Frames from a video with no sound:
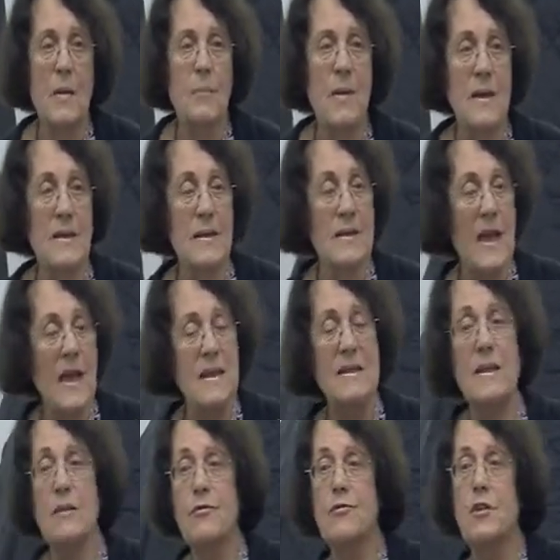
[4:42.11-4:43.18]
but it
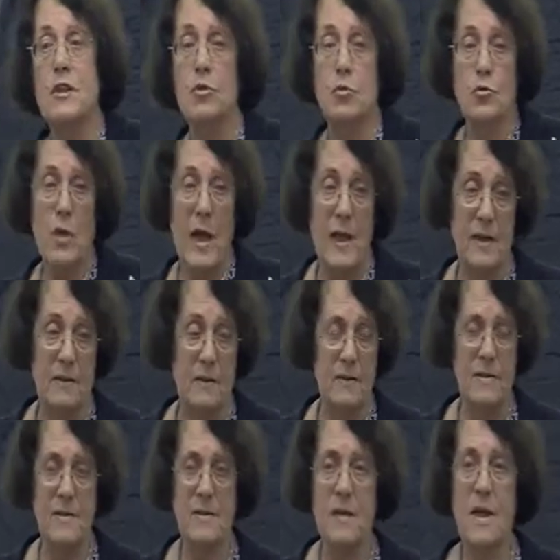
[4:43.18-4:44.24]
had different
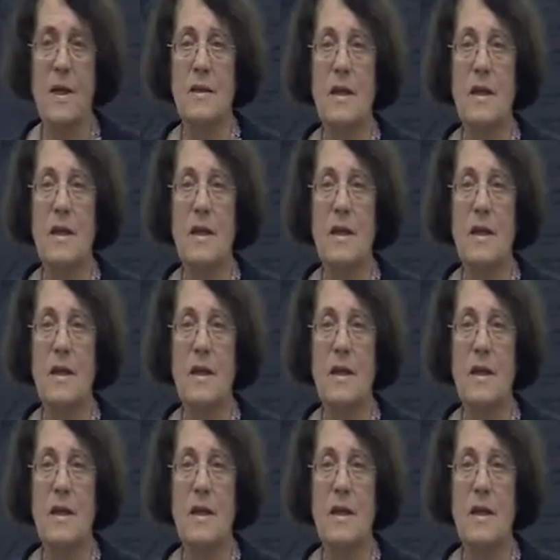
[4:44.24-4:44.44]
rails